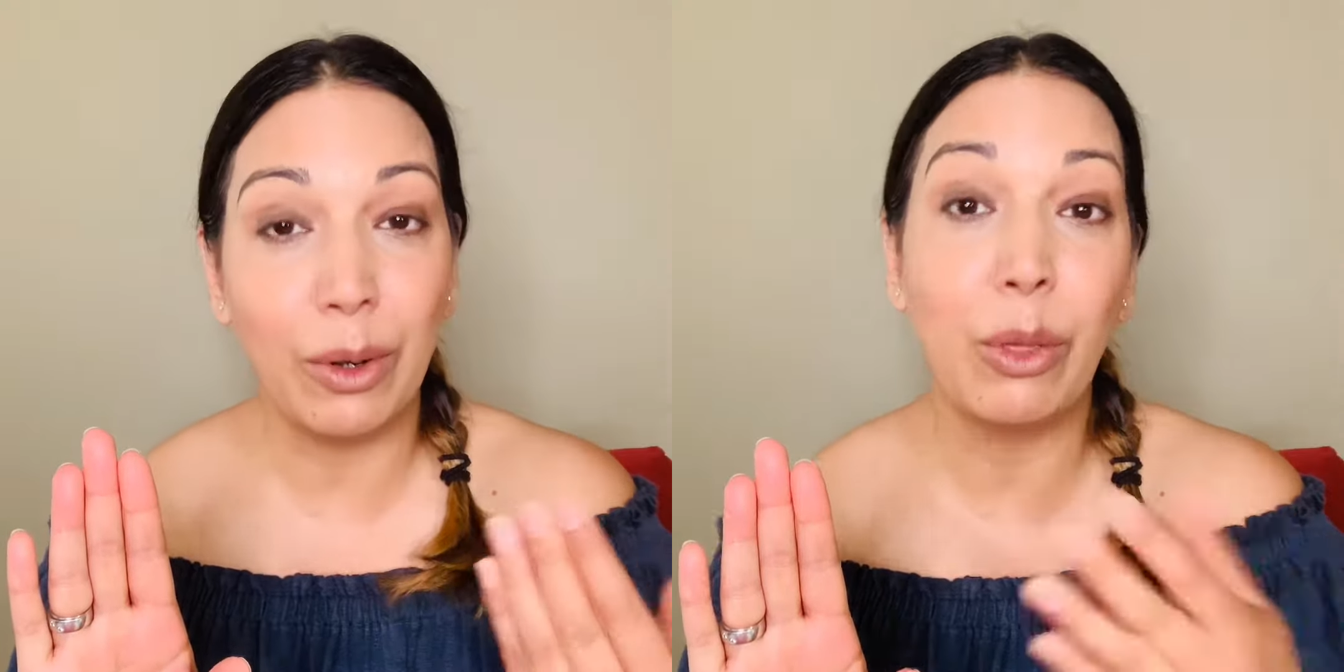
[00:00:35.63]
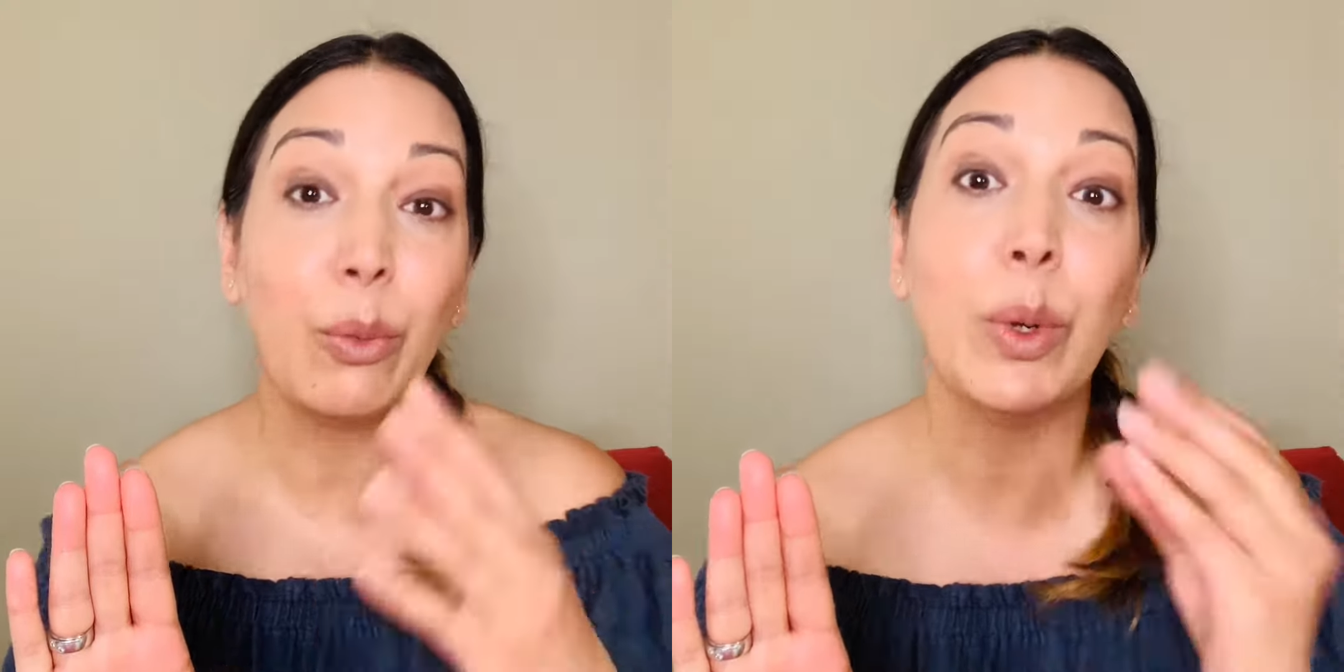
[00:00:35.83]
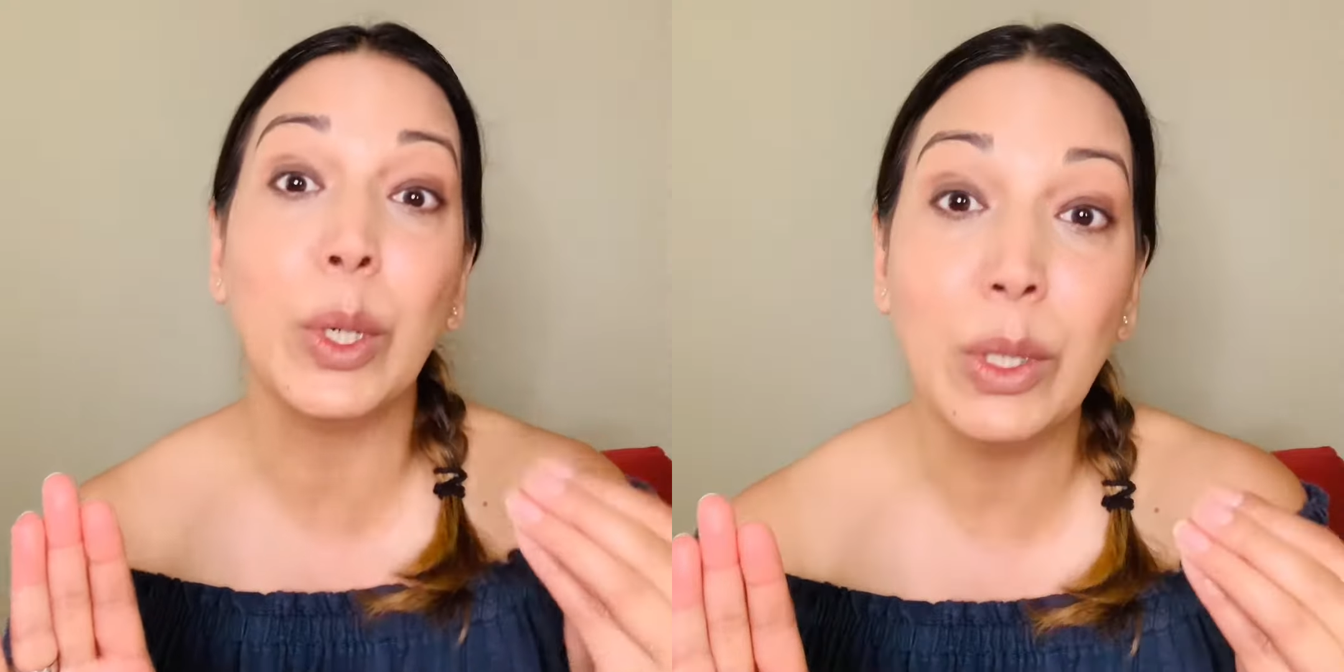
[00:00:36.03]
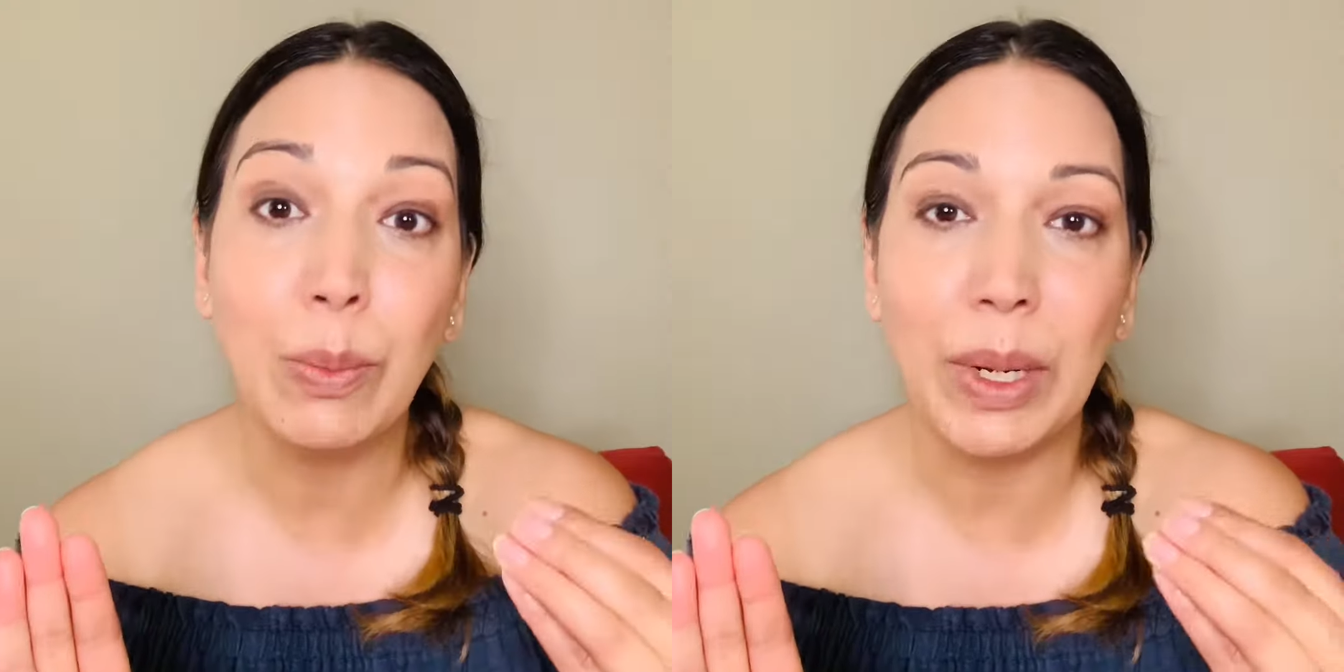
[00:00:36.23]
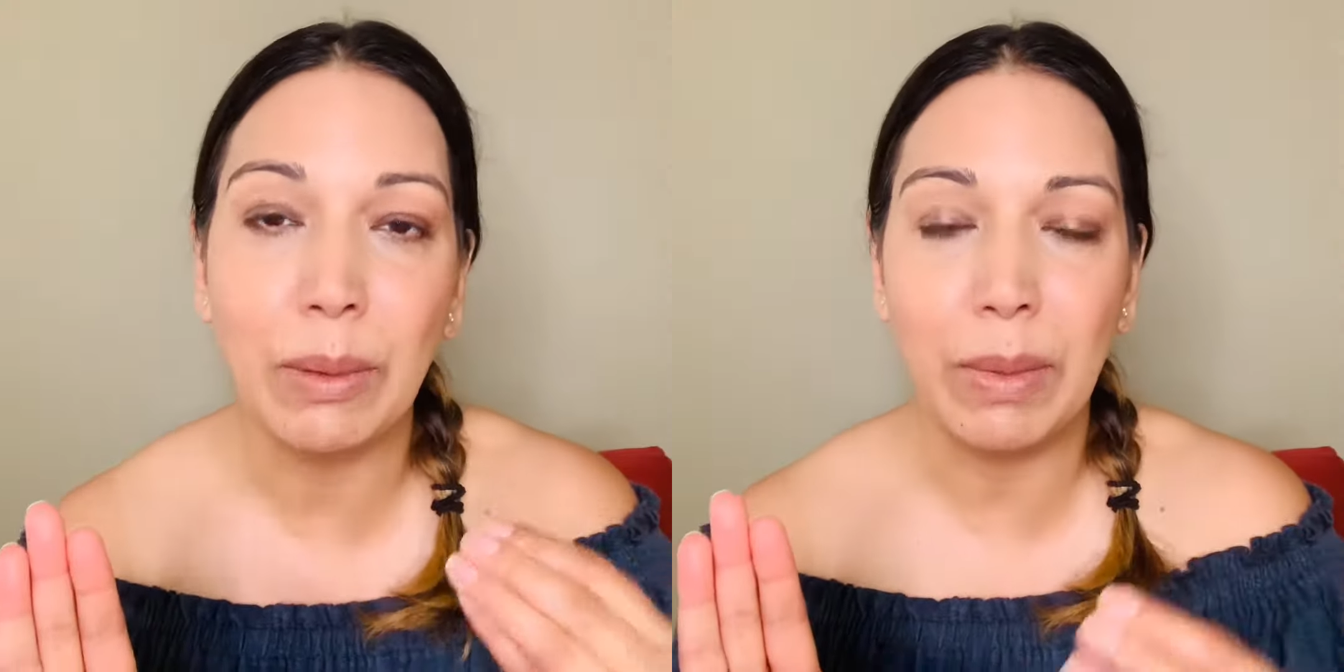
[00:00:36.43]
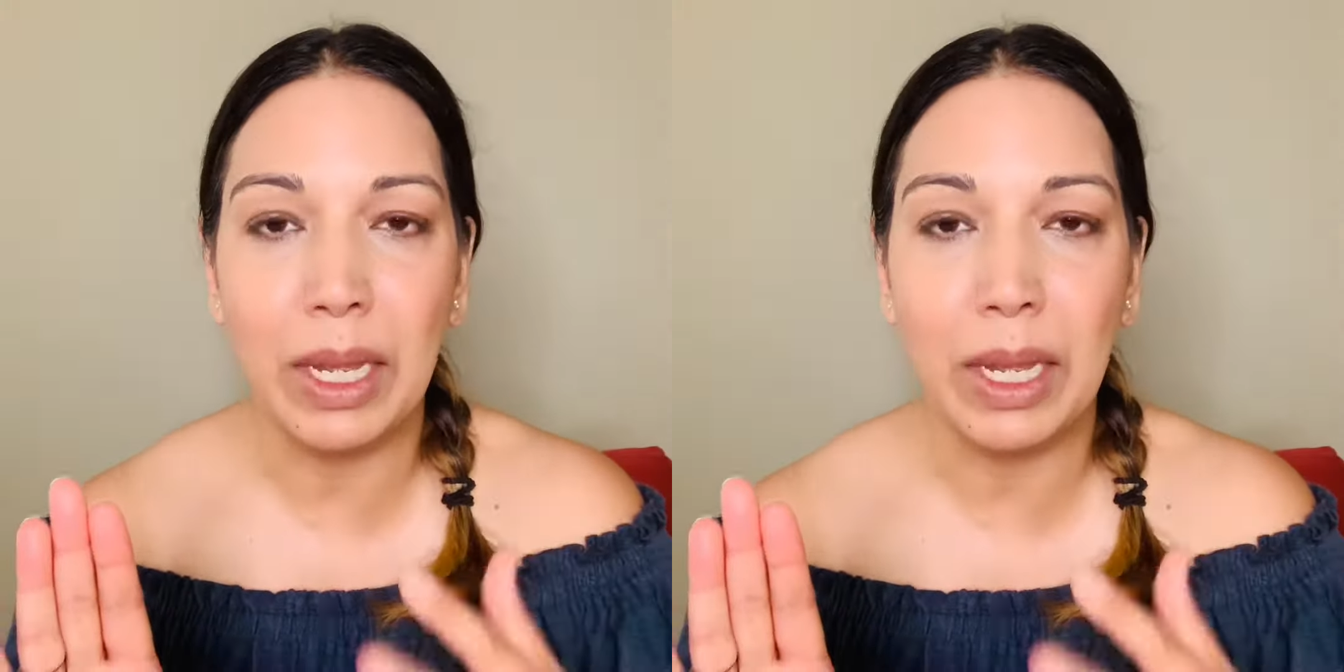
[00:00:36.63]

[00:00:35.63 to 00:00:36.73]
or the words, pardon